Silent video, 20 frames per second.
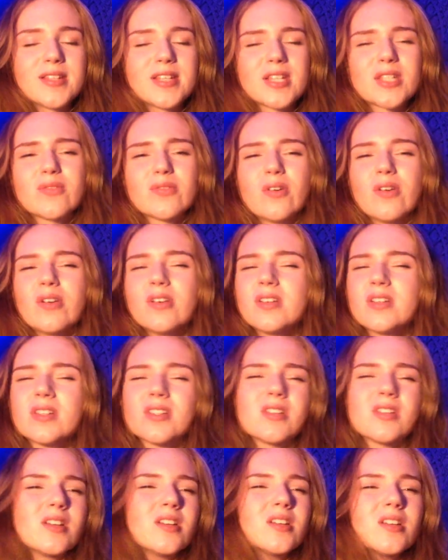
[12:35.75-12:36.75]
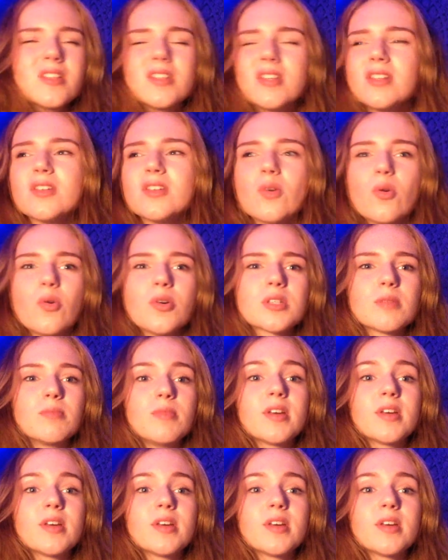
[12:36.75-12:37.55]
It's just very, just such awesome.